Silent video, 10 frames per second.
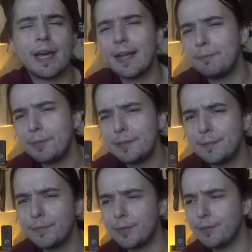I
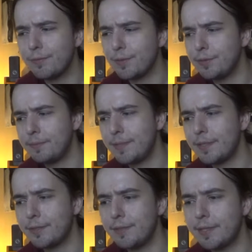wasn't too thrilled about
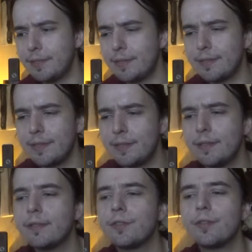it going in because I
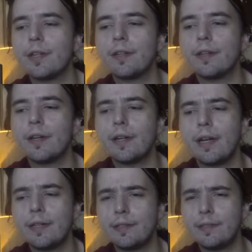seen the trailer, and
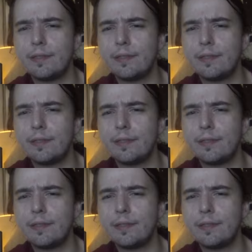I